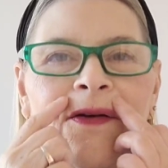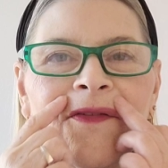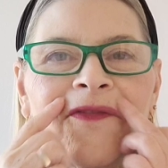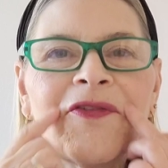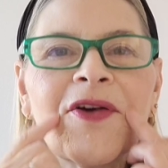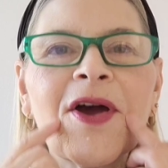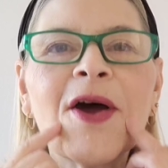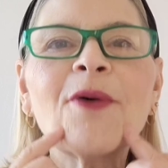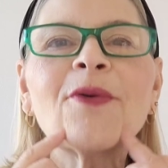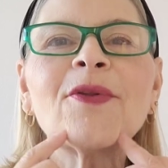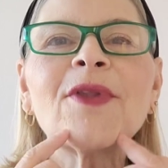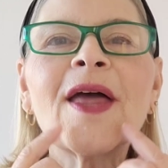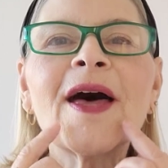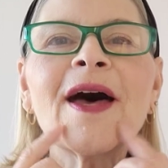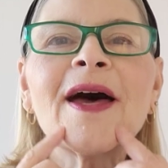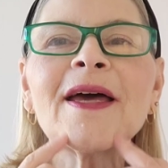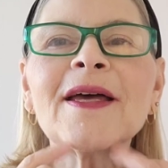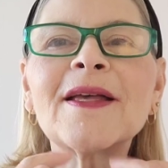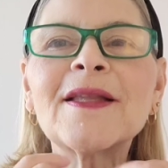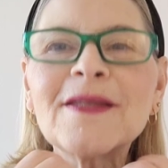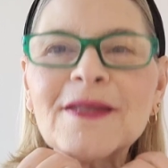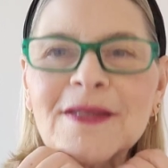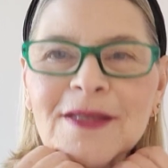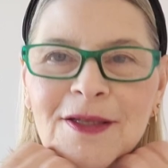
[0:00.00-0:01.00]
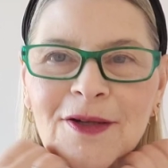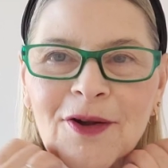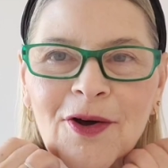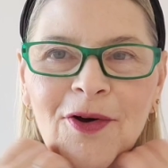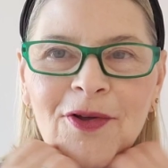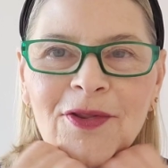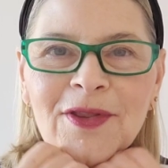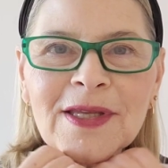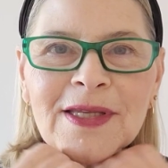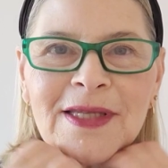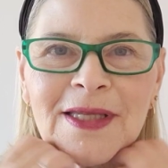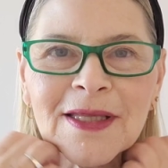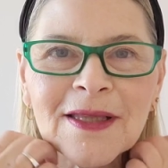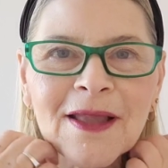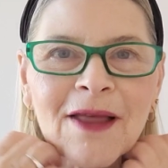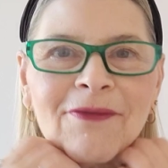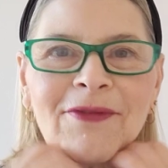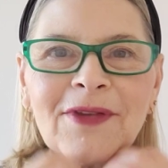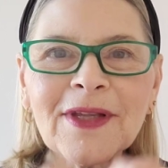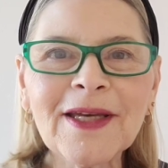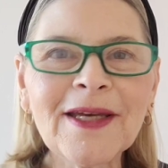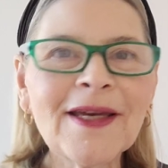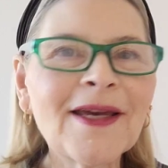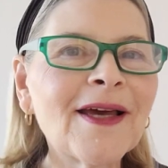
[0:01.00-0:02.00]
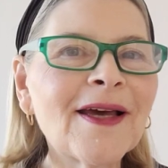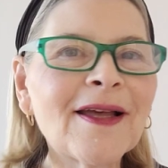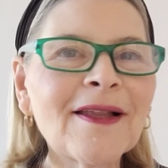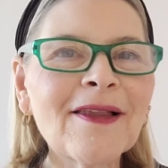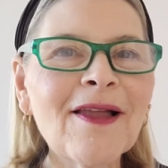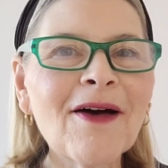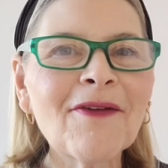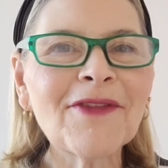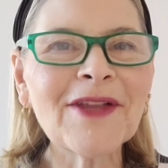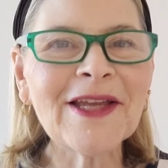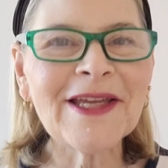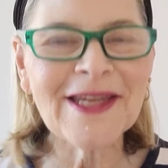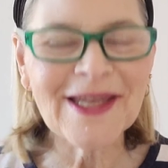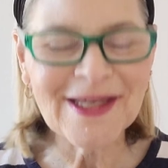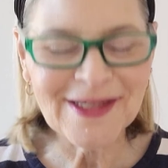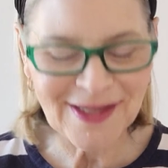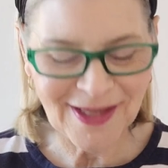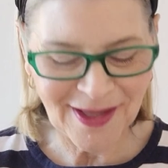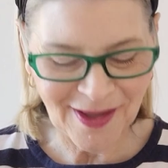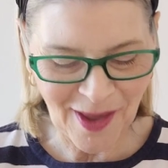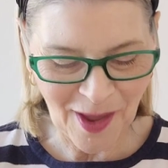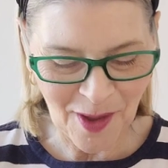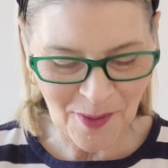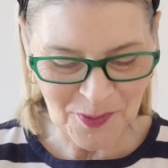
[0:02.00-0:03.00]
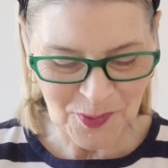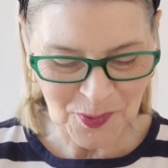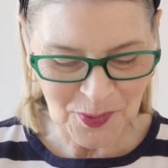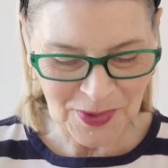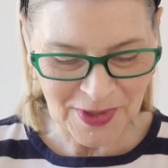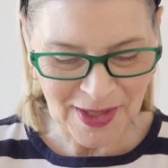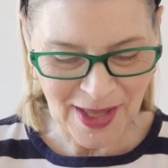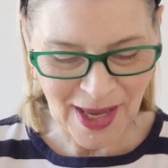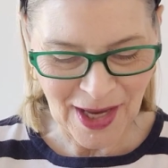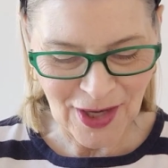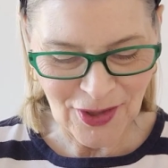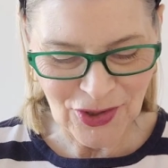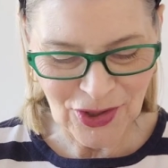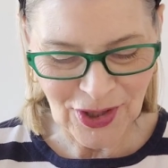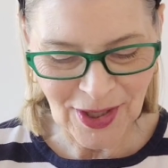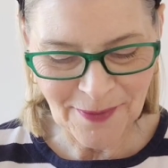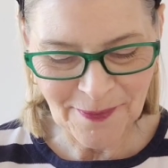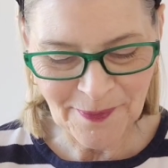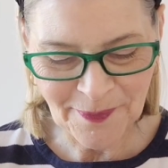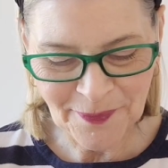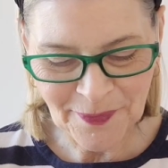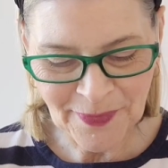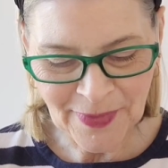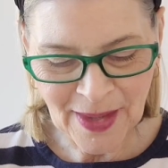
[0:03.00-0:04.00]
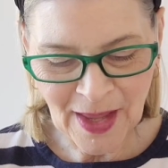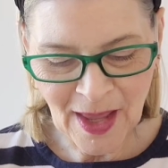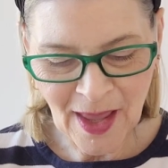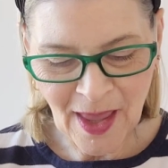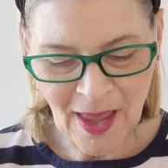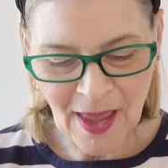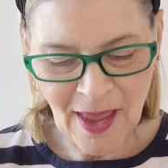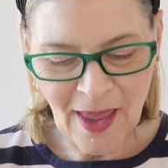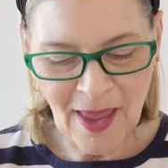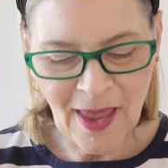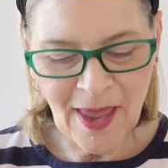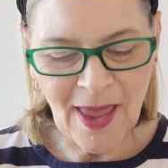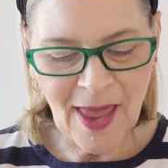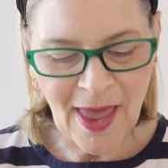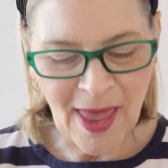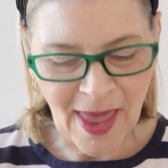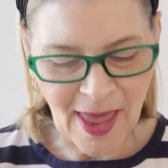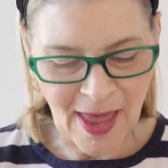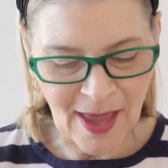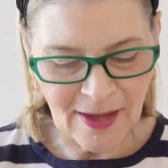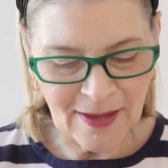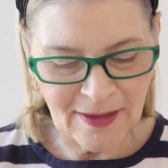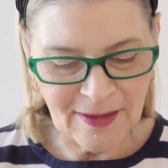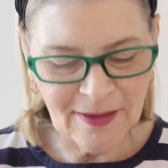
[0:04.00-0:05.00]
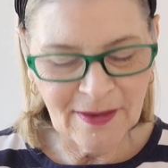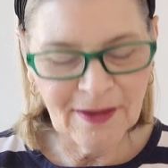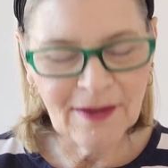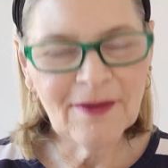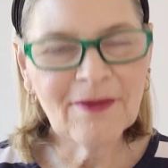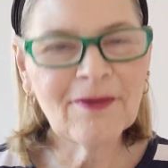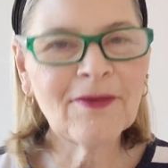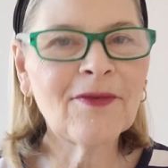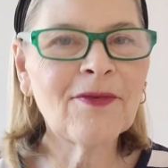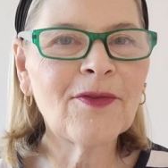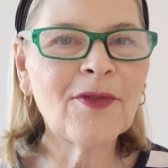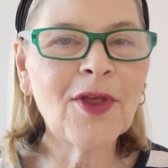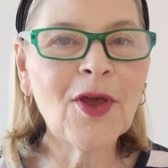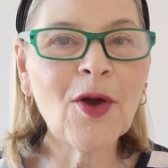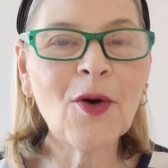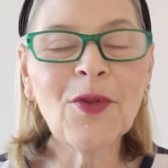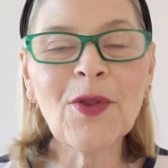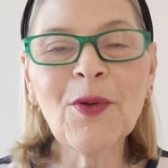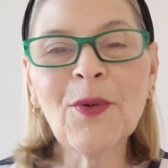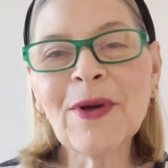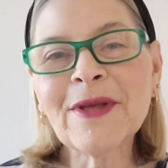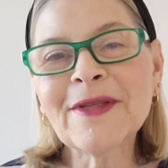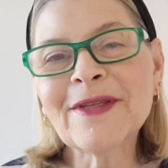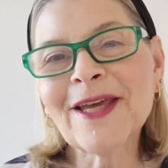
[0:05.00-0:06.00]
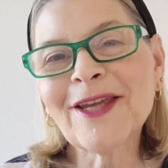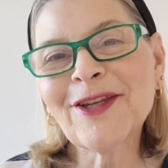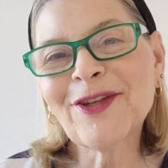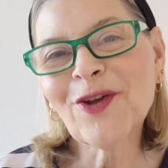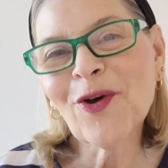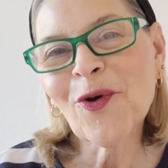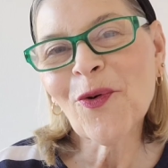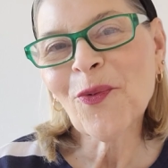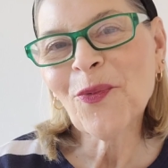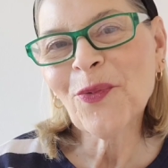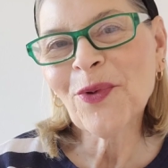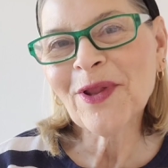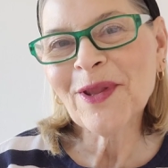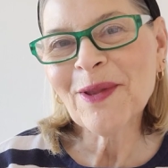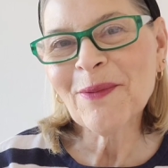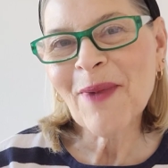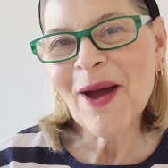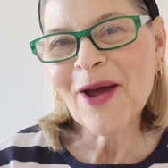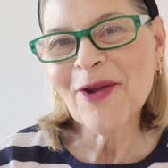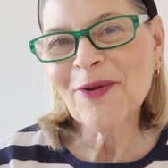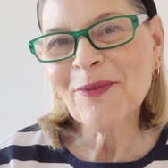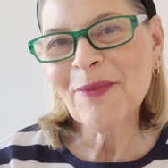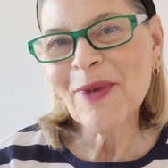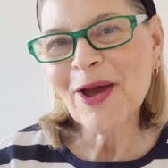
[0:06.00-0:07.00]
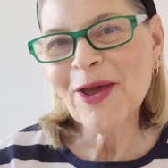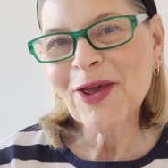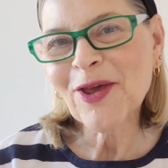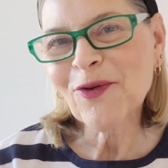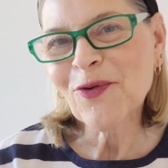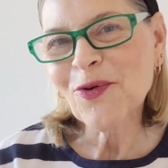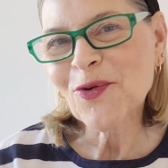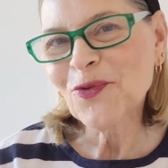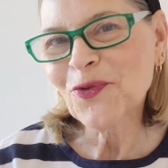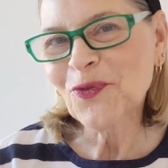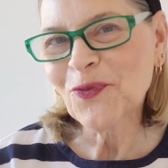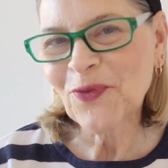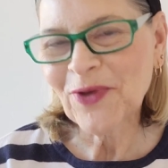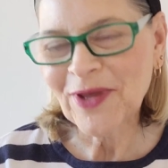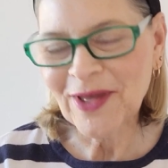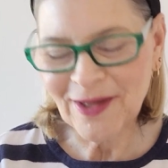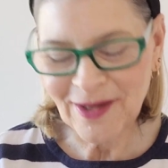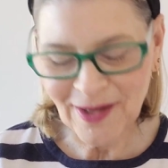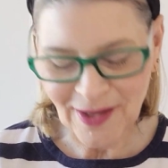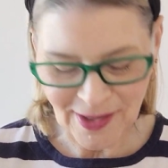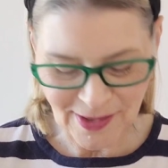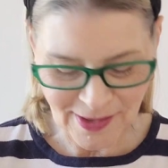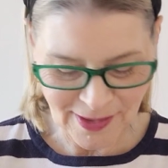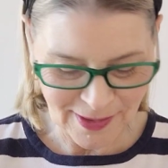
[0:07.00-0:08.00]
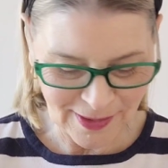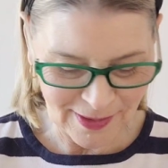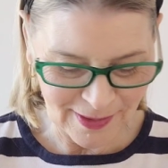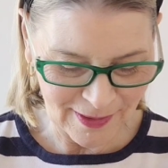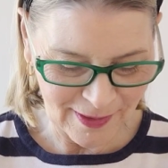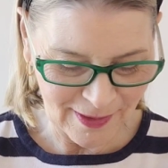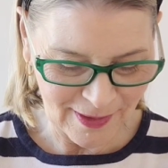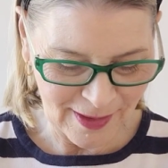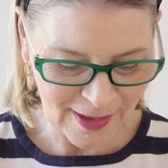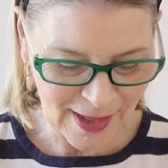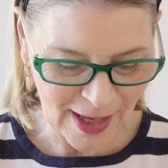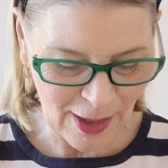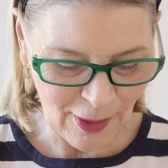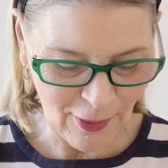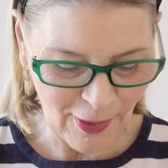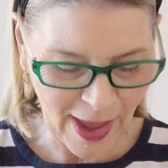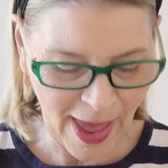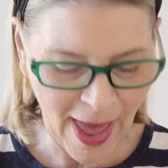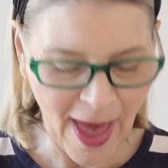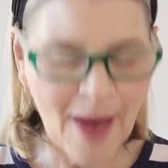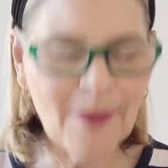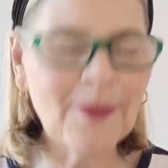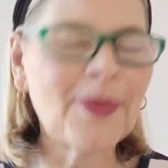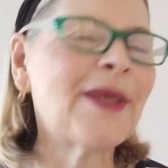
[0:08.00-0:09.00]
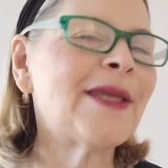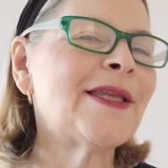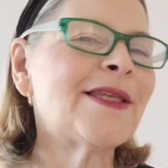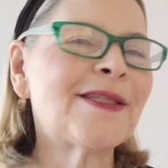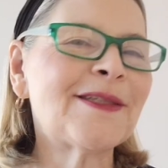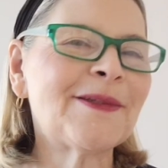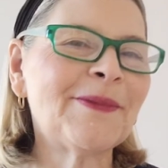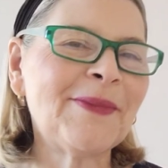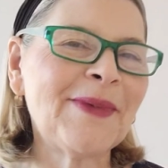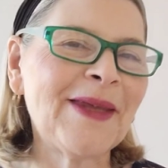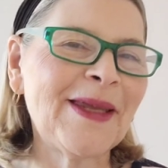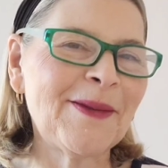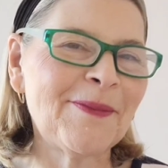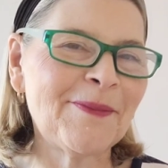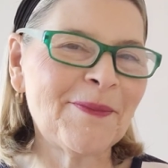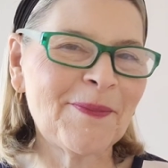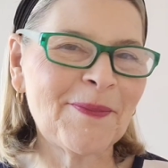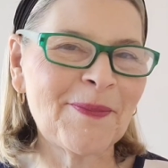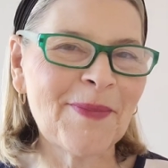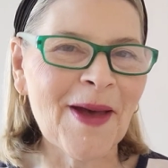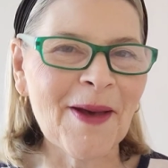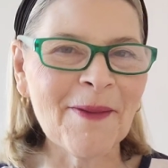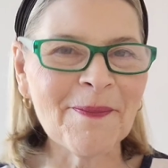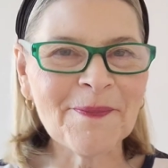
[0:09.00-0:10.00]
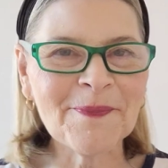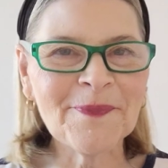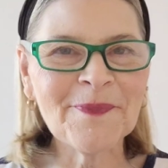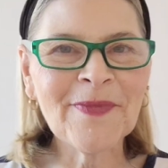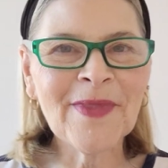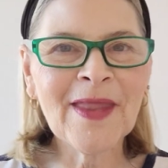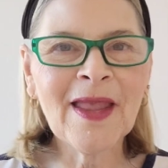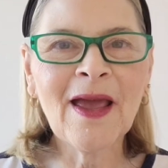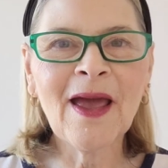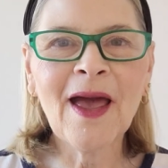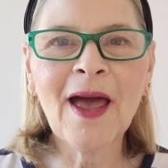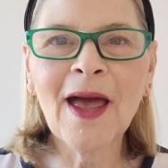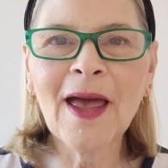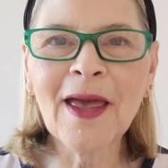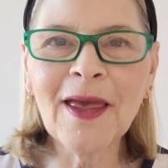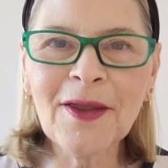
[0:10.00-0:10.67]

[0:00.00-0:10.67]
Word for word: frown lines and all this lovely loveliness that comes with aging. And the only ones I don't really mind are my crow's feet because they look happy to me. But I